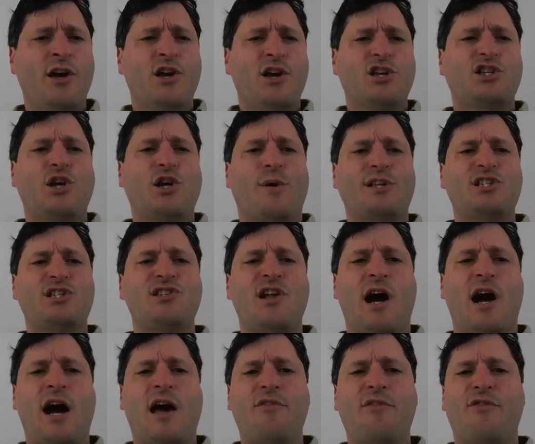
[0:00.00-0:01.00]
So it's
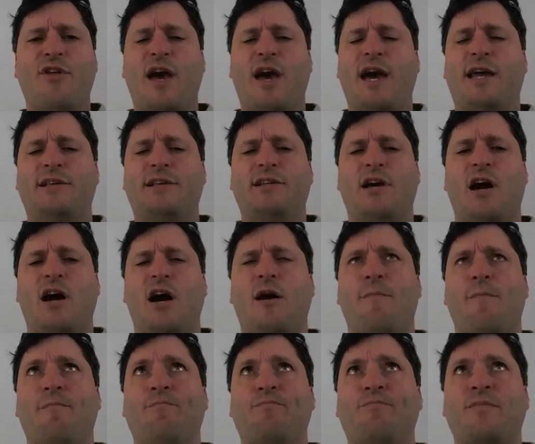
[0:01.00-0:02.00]
not that
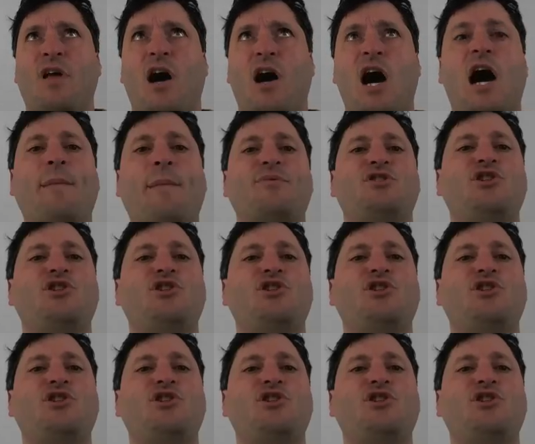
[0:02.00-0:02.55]
hops